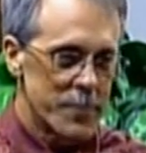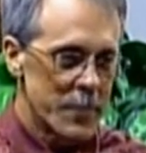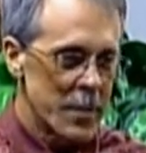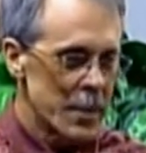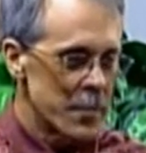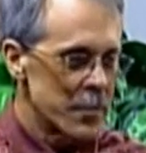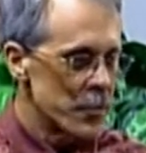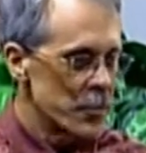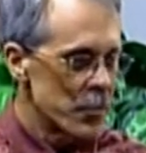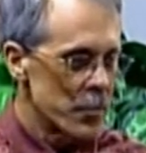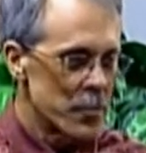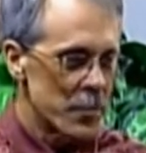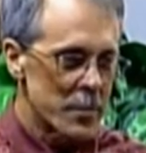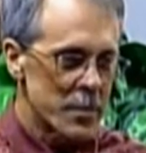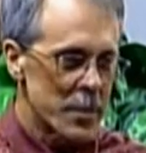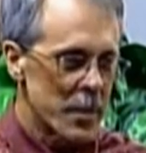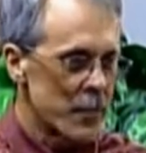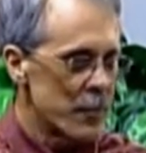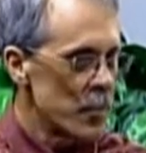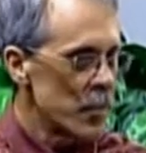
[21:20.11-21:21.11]
in
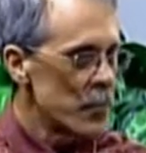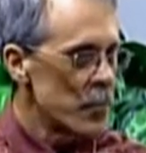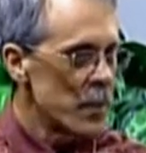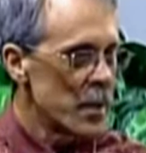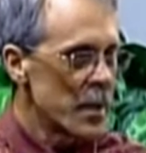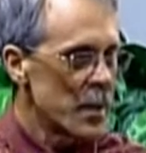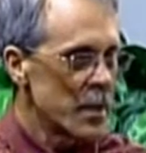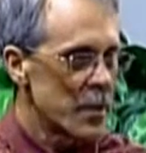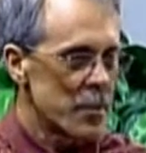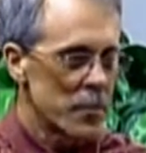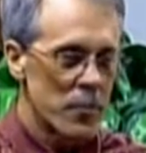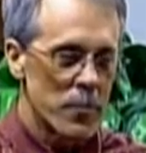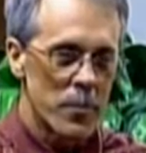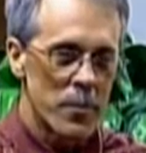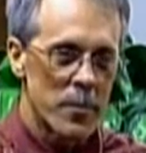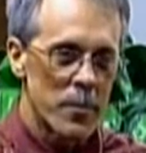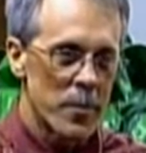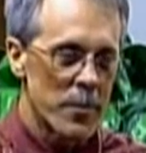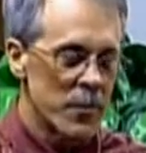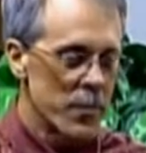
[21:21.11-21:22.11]
church every week,
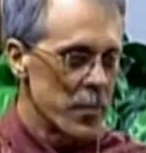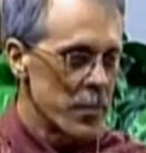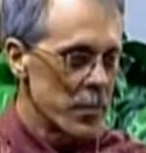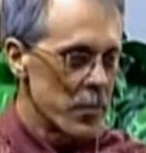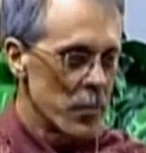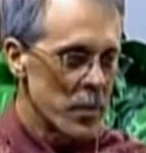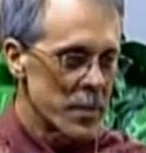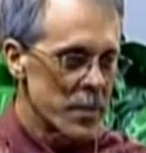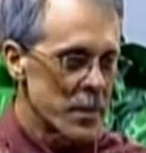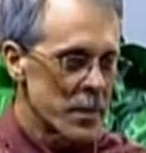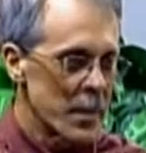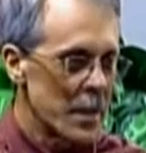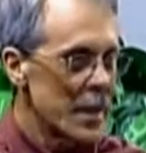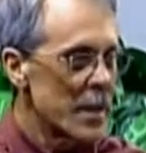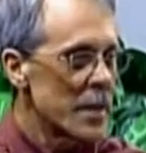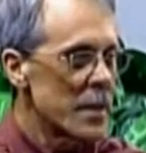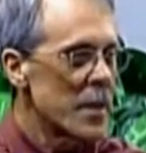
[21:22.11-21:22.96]
or if it wasn't